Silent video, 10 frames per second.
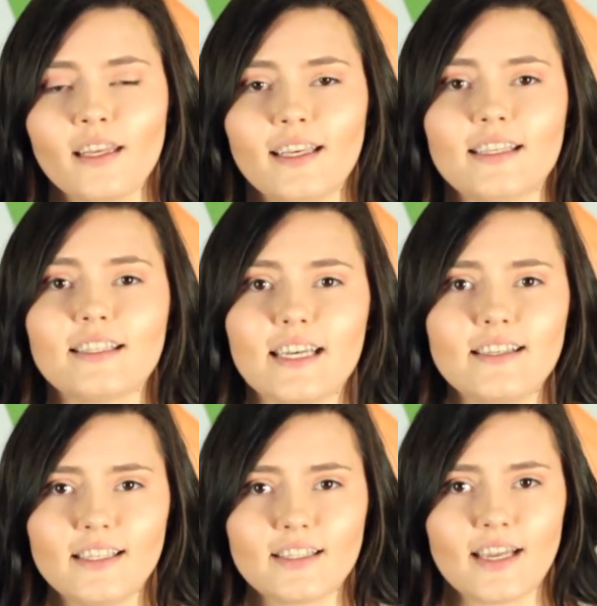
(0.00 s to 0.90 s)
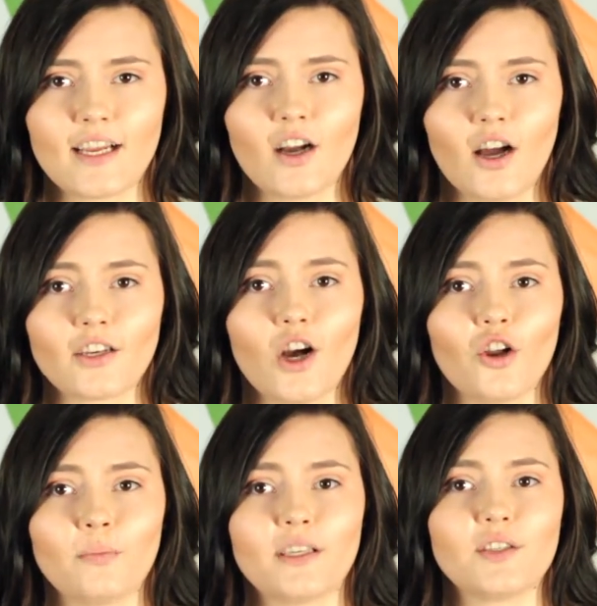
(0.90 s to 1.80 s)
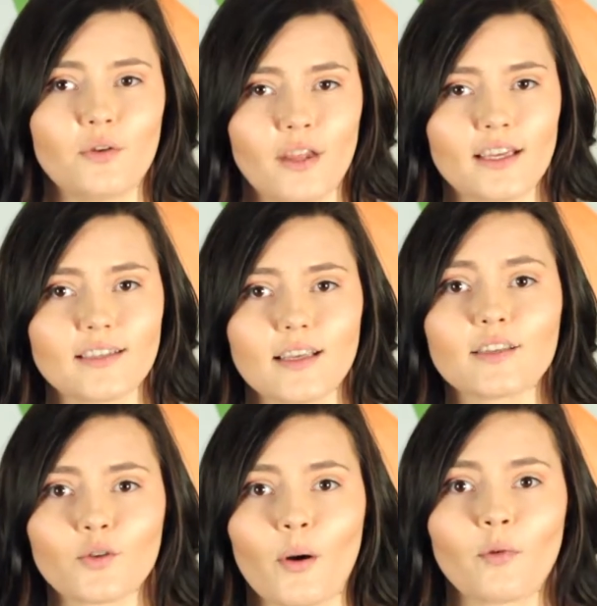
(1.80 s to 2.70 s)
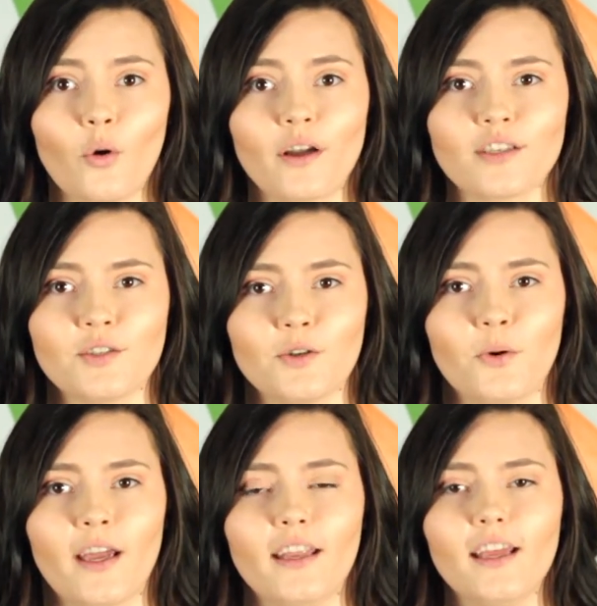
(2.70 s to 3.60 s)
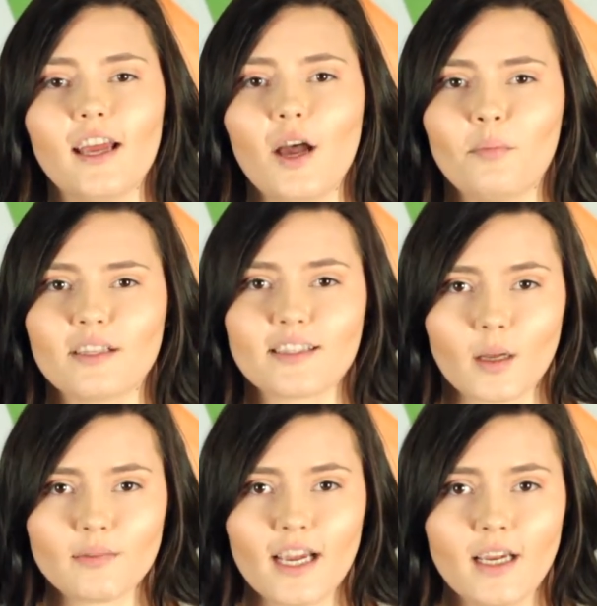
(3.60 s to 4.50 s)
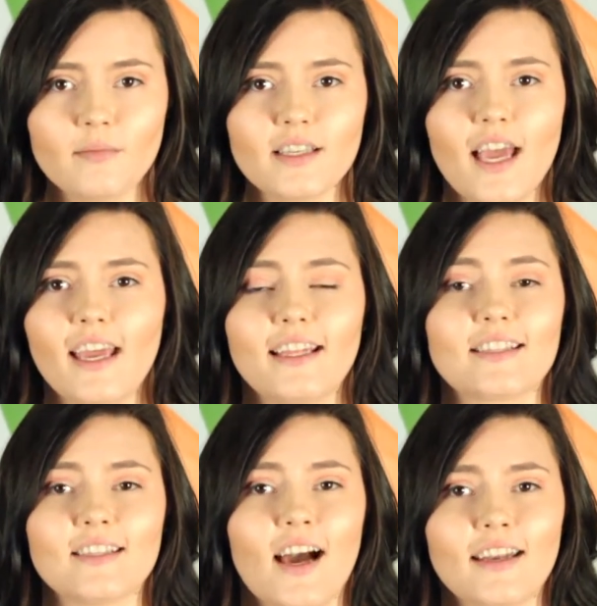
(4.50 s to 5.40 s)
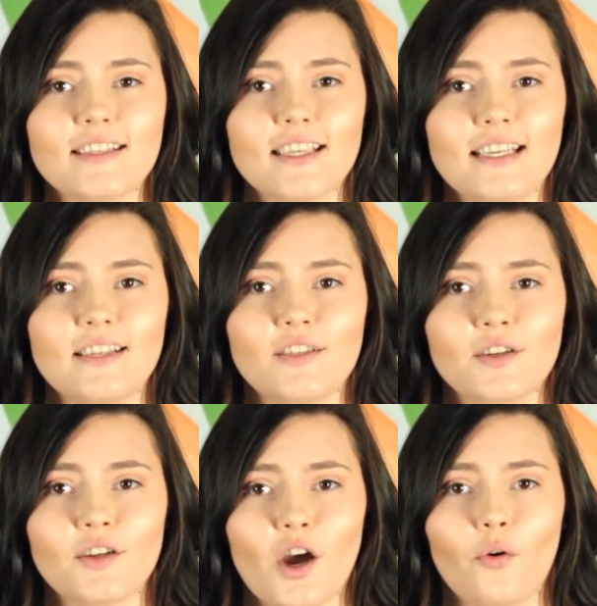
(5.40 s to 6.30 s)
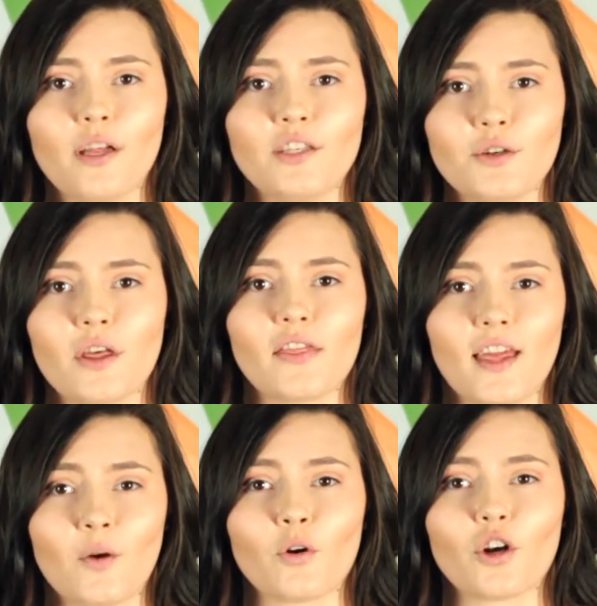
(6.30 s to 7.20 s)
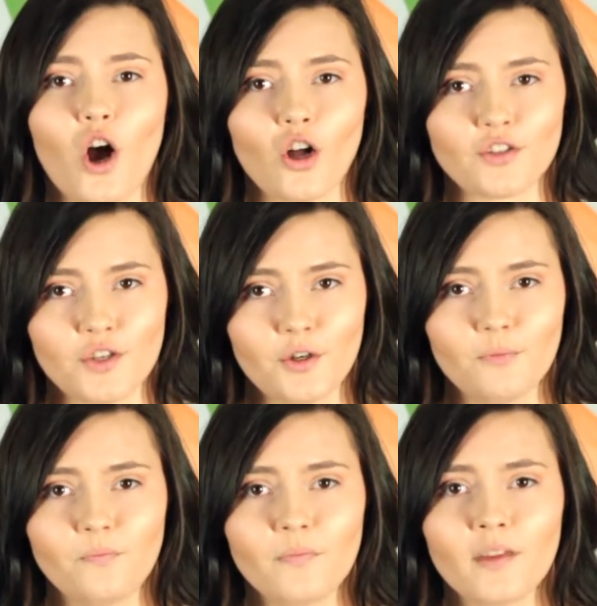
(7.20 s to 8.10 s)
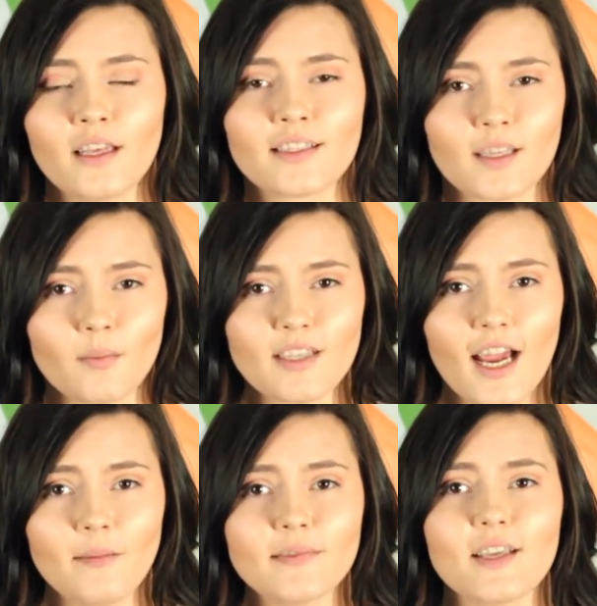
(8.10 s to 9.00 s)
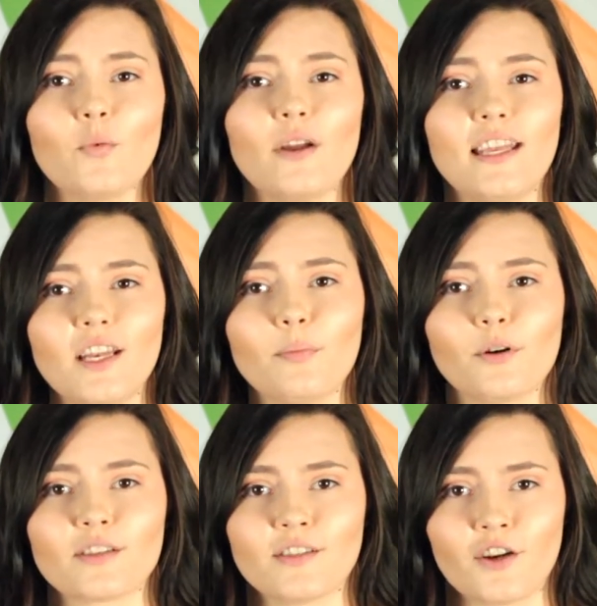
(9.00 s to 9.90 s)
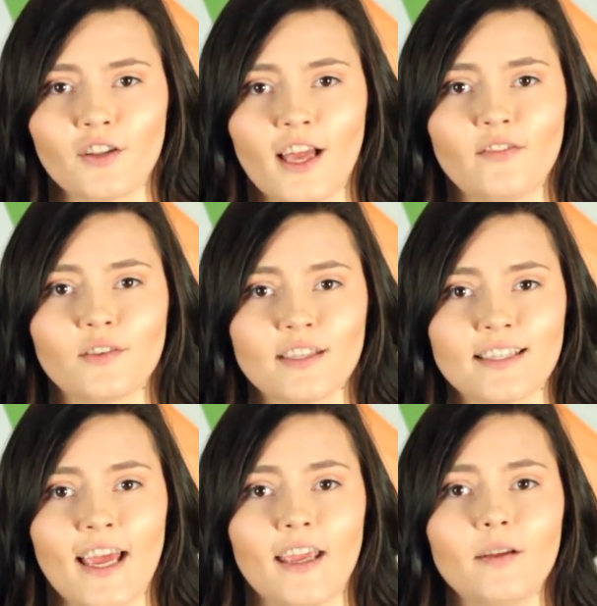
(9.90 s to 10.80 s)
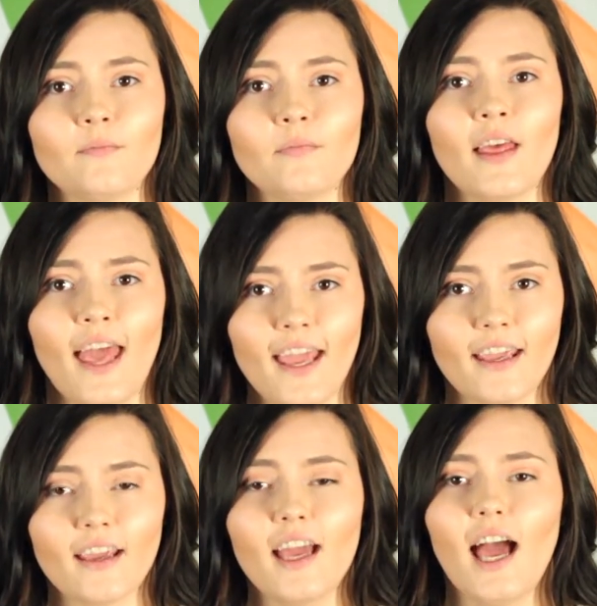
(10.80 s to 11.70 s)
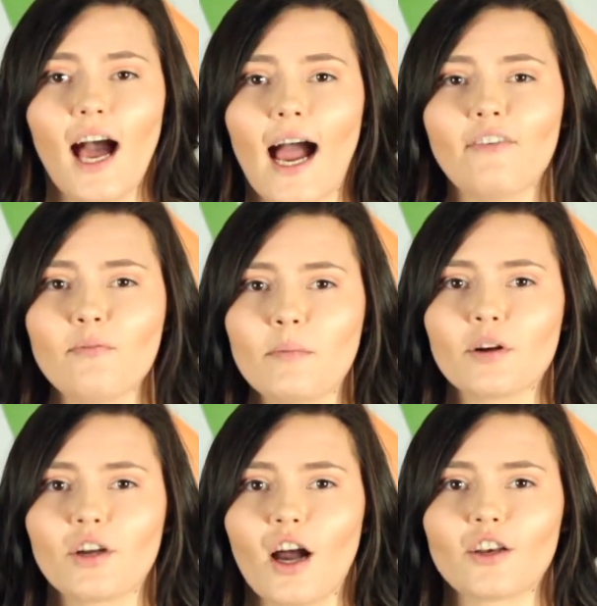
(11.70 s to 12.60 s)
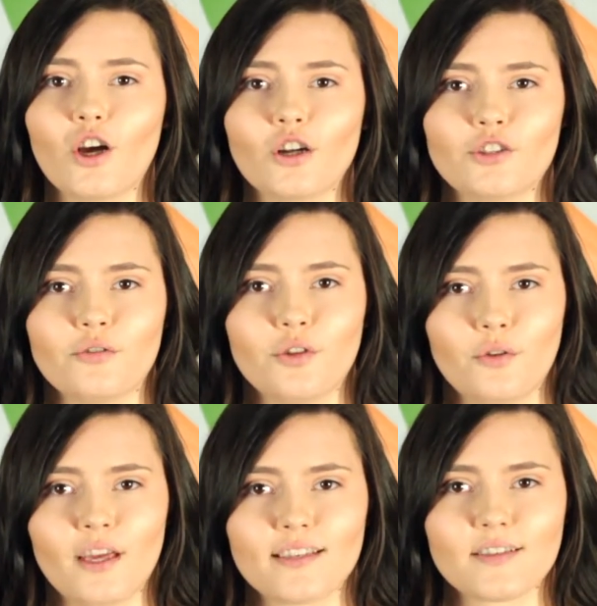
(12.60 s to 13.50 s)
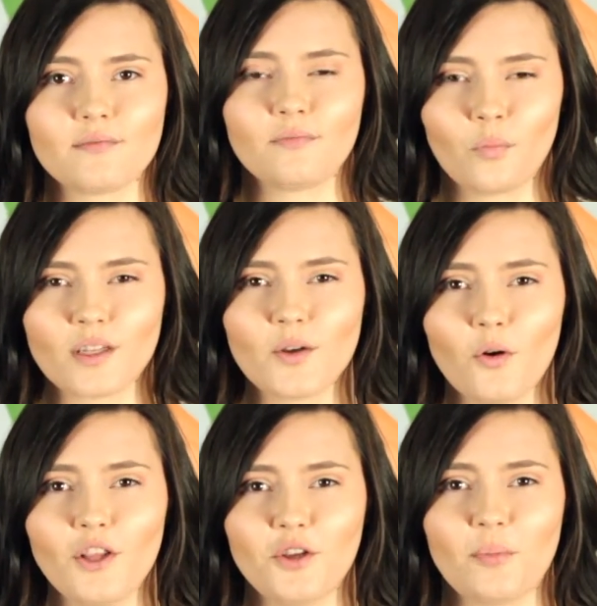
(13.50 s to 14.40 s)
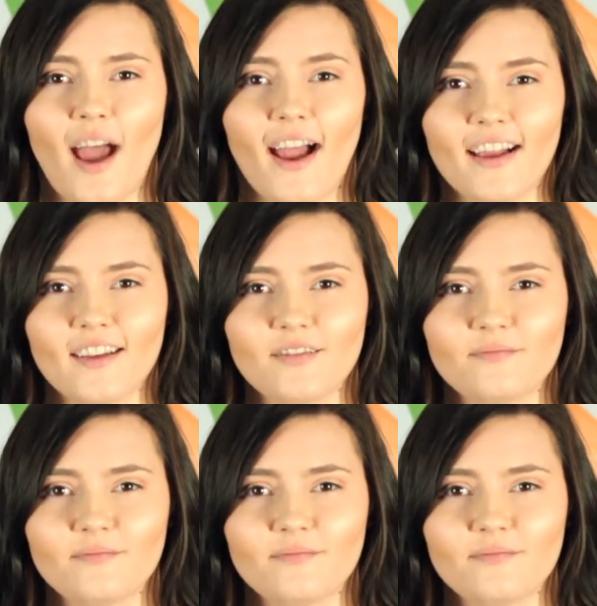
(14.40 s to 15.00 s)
It's easy to say, God called me to this, so I'm going to do it. But sometimes it's not as easy to go and do the thing we're called to. Sometimes we need a person in our life to say, hey, I remember God called you to this. What's holding you back?